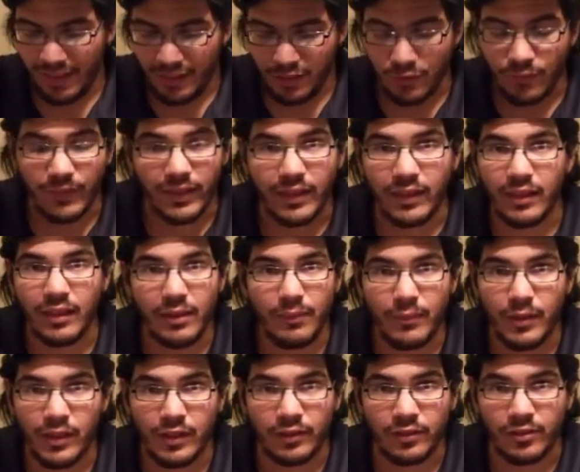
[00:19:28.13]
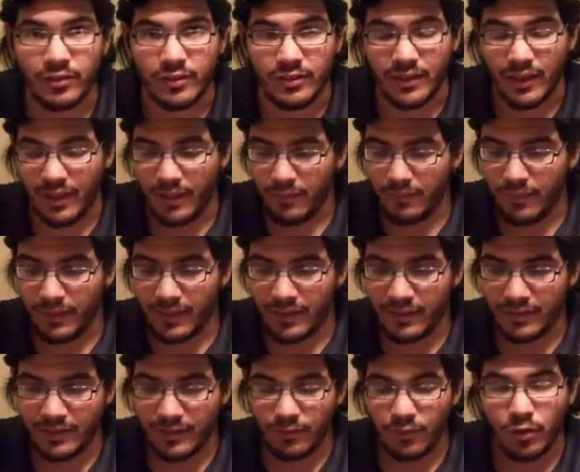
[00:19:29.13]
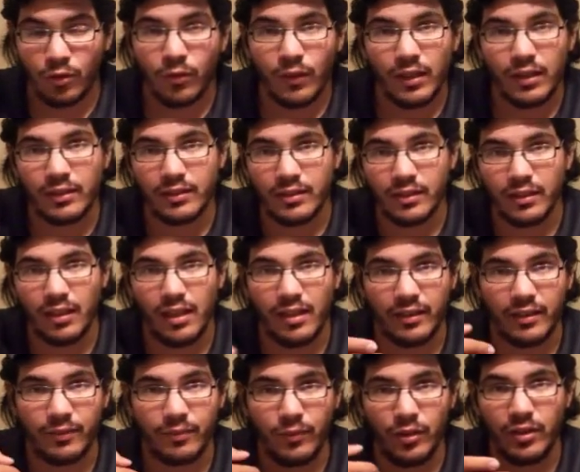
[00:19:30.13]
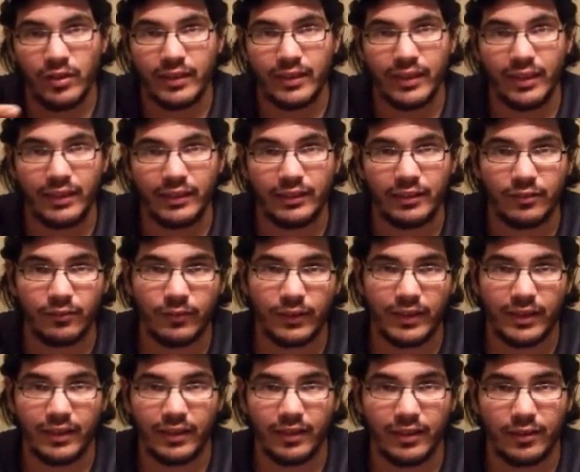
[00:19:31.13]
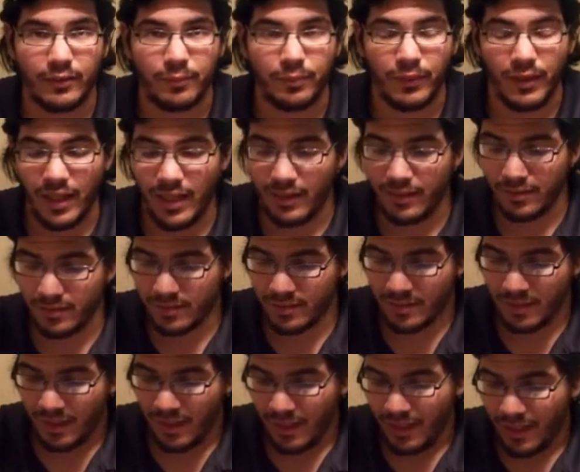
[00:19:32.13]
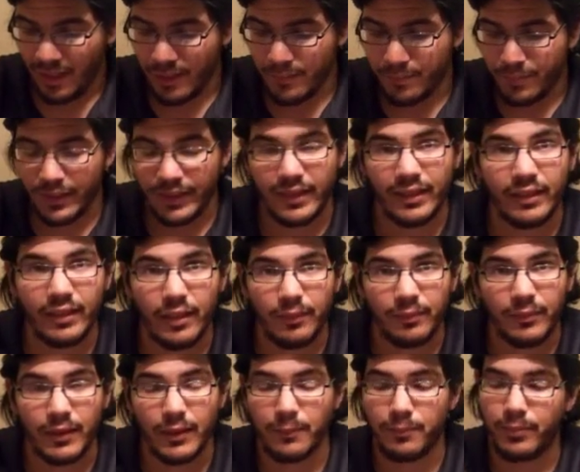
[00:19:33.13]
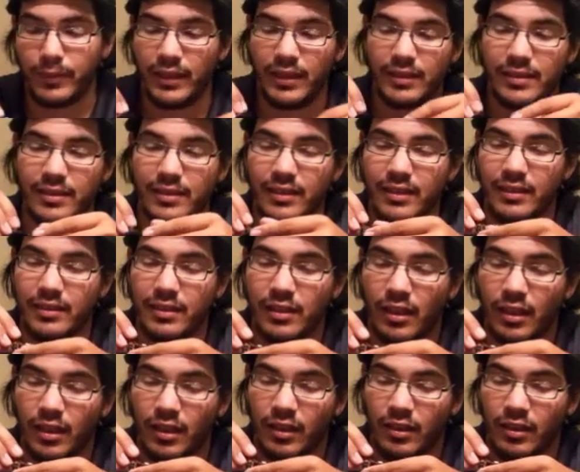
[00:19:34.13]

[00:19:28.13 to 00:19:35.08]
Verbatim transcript: as with any miniatures game, because it requires a lot of communication with the other players and picking up their pieces,